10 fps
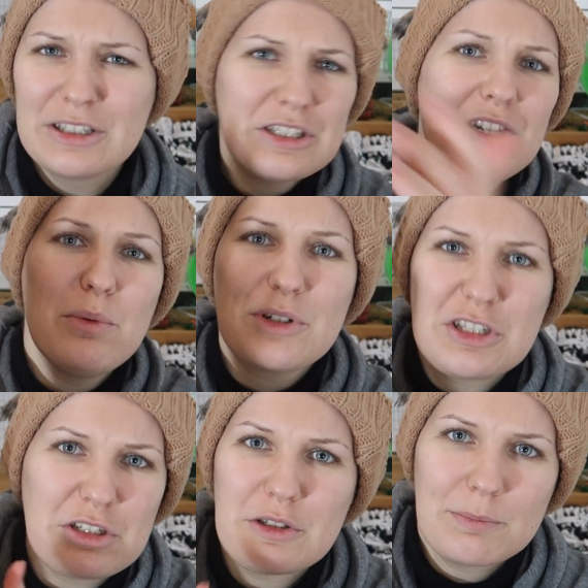You know what
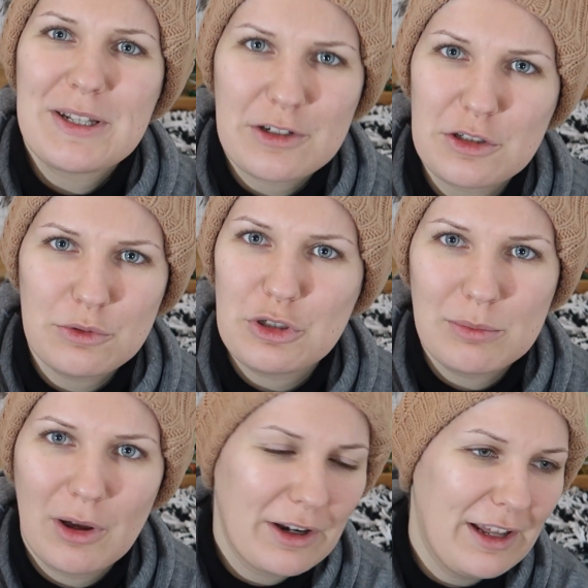to do, you've been on
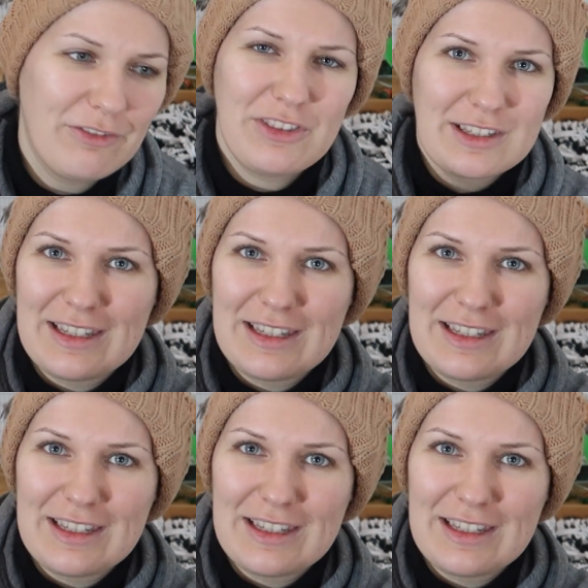YouTube long enough, there's